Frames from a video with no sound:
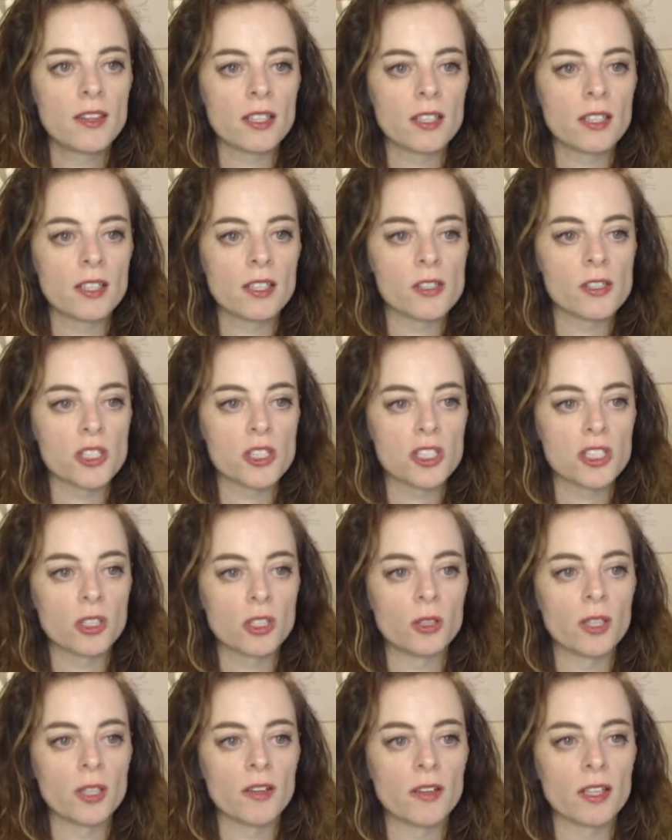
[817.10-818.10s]
and then I'll just
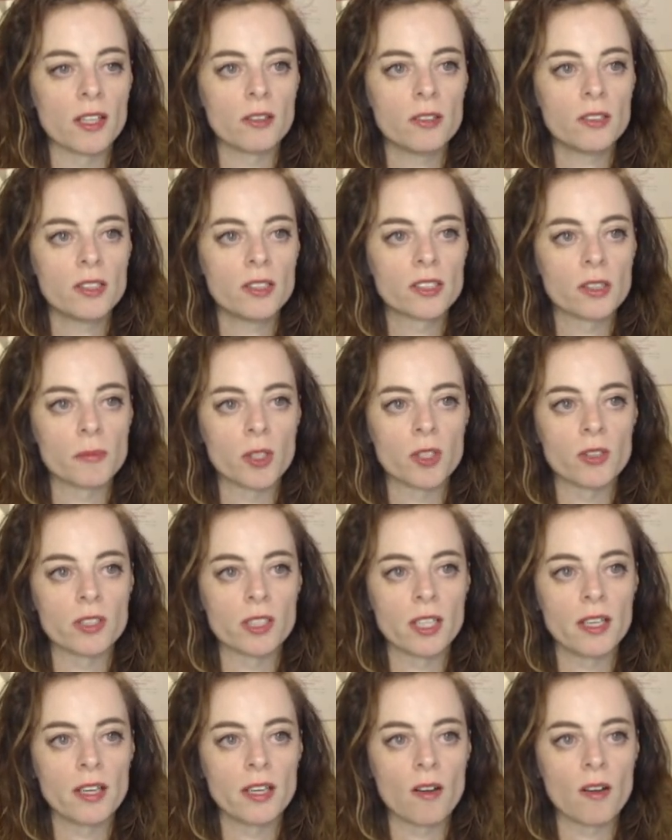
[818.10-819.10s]
show you how that looks. So I'm
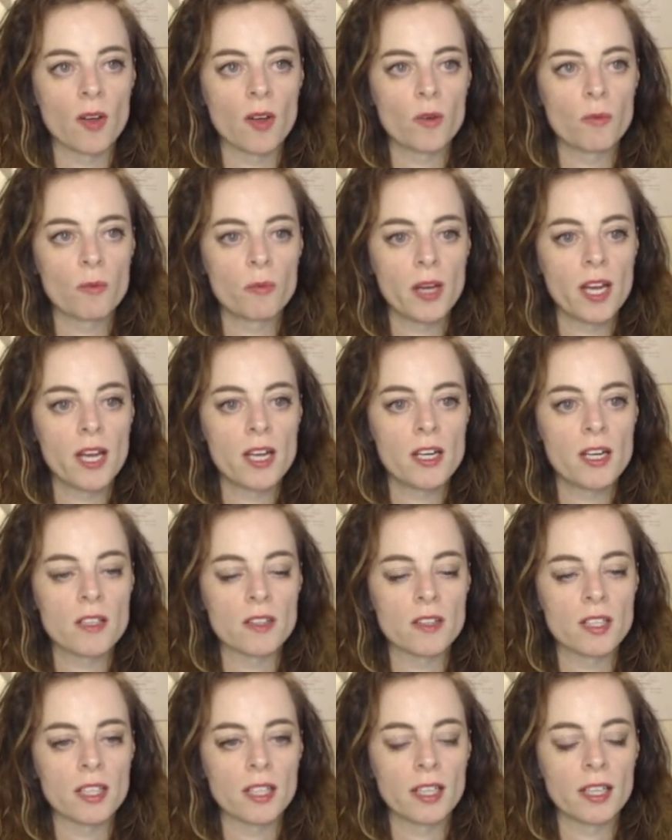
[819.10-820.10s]
going to click on the home
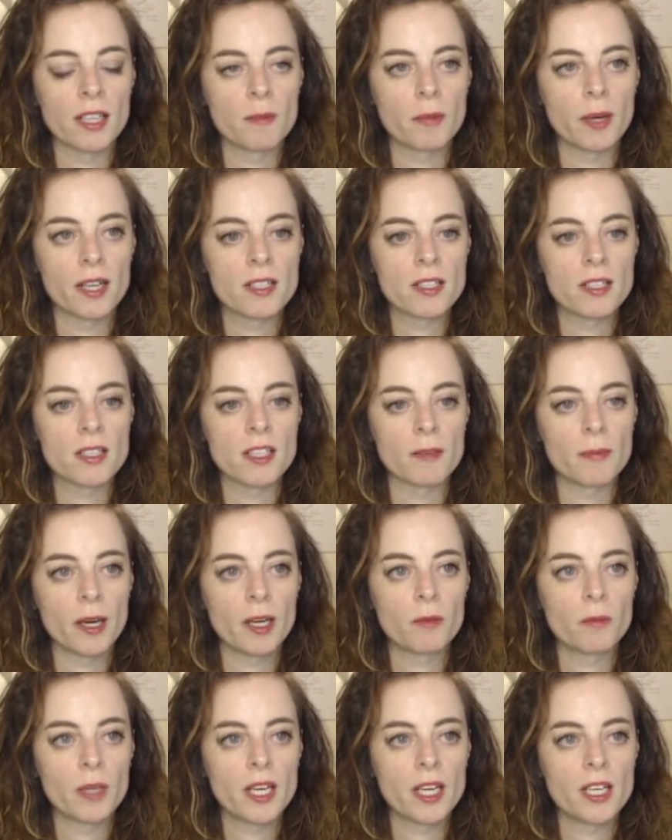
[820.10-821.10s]
page and then click back to
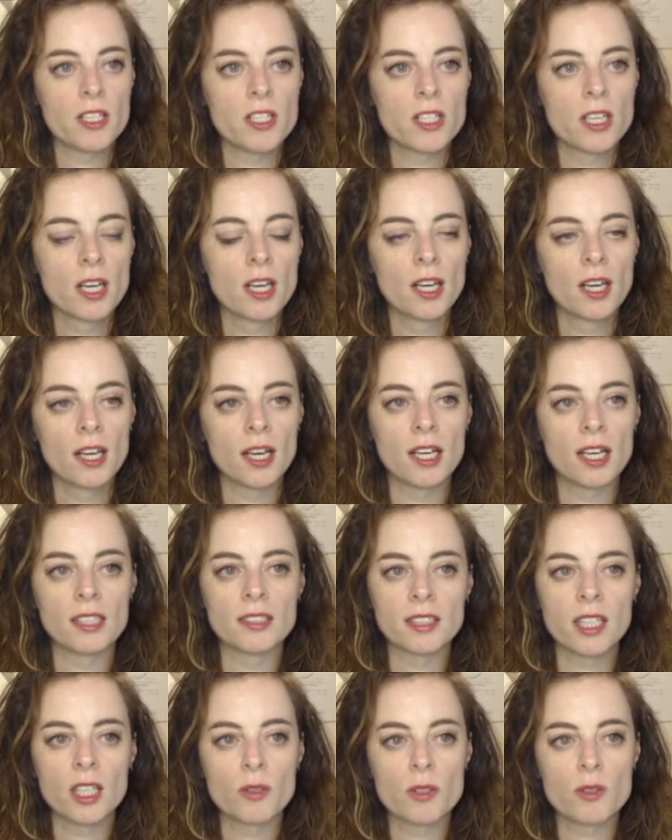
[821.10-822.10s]
the about page.
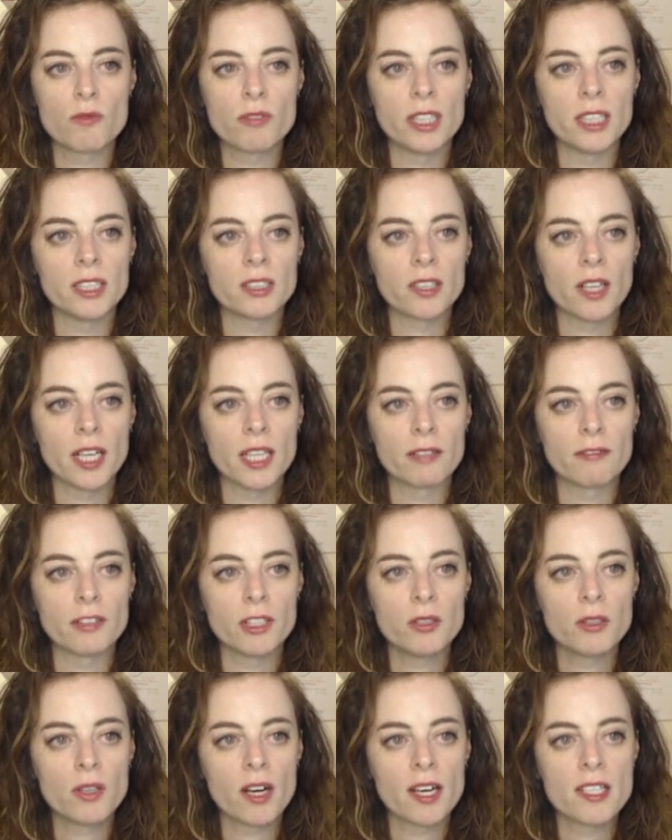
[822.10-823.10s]
And I know it's really
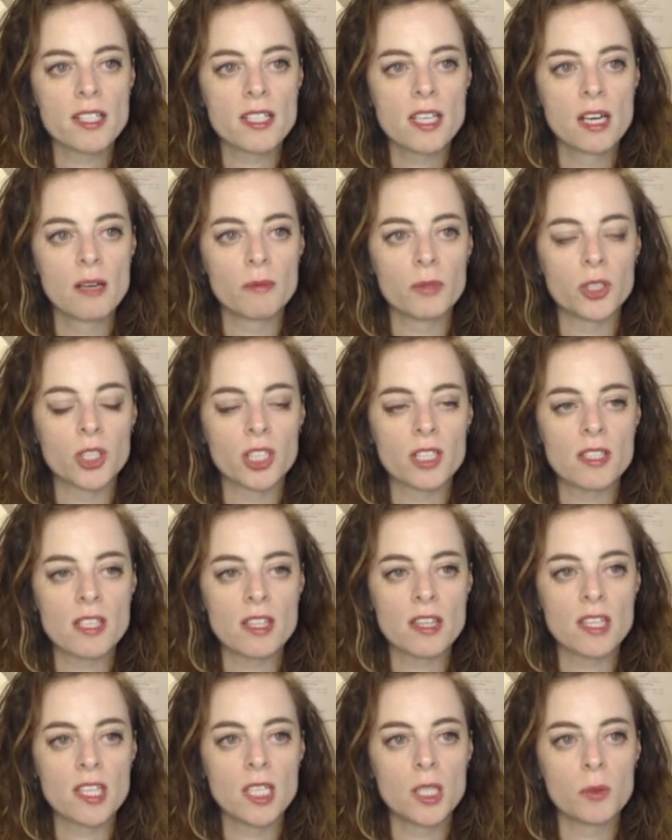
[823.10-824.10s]
tiny for you guys, but you
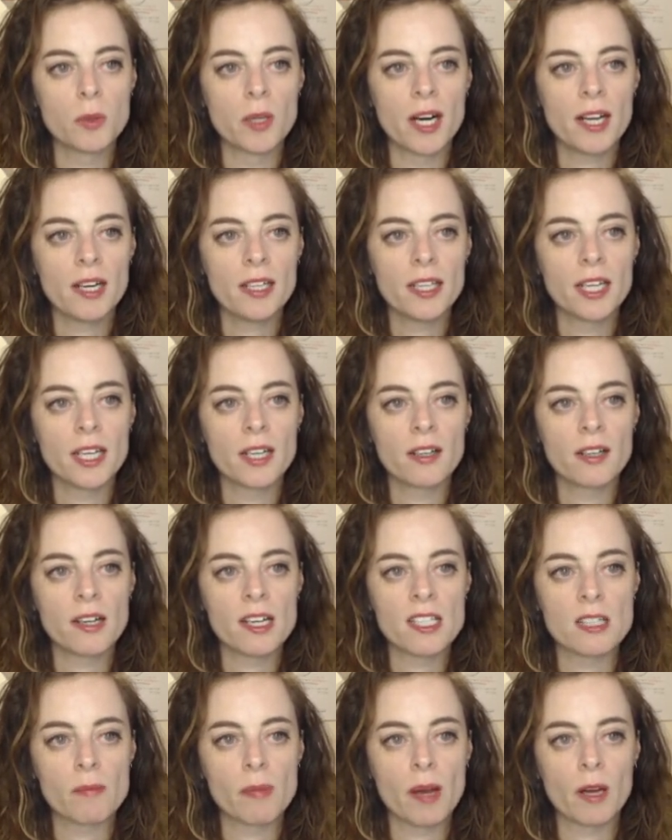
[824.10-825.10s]
can see the URL
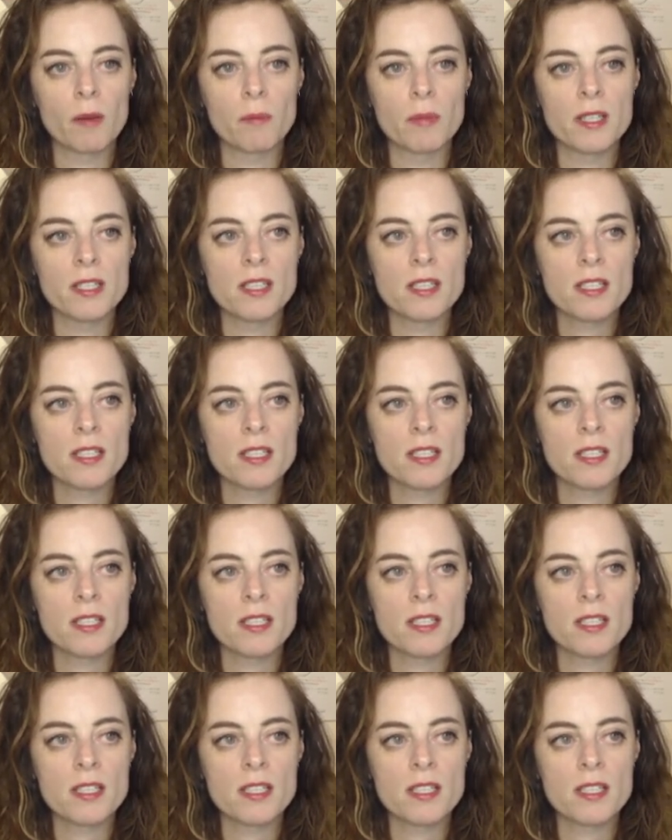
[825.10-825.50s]
here is about